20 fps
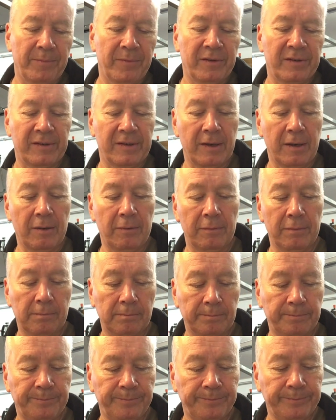So,
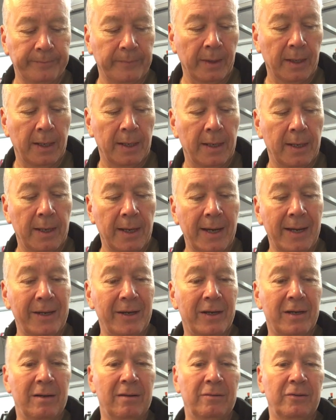and
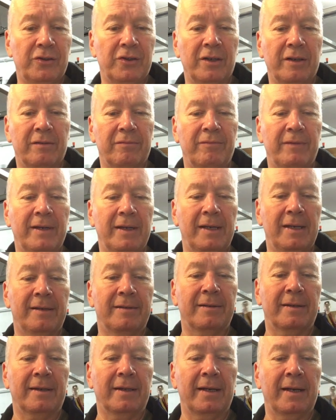you can't just
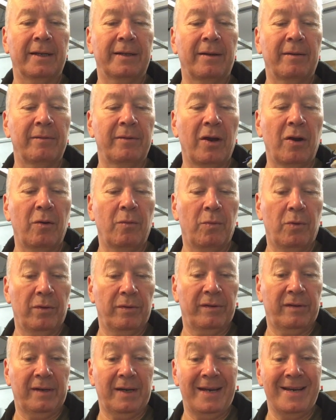realistically, I don't know
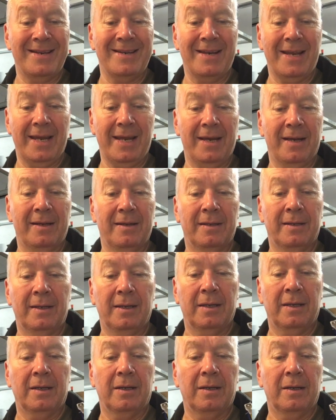what's in there
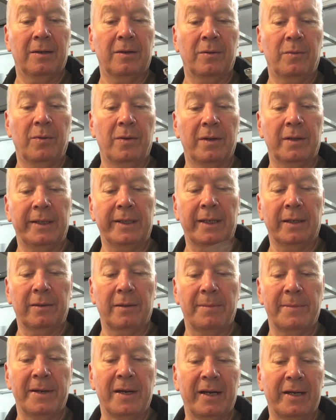or what,
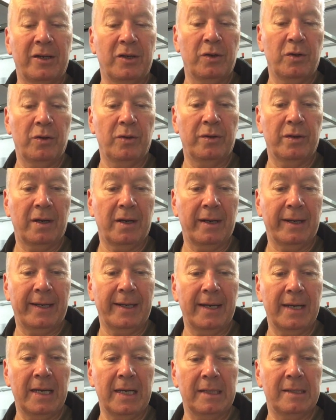I mean, I could, I
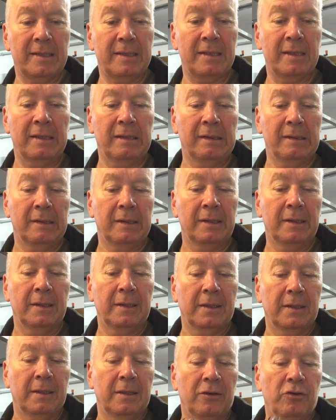guess,
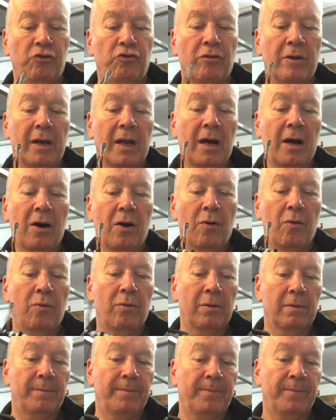drill a
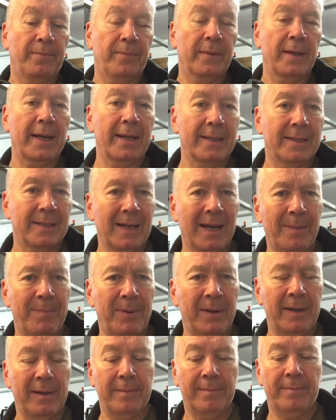hole and
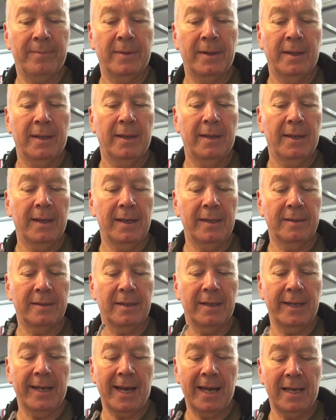tap it
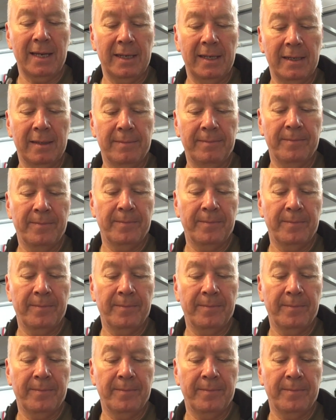into the alley.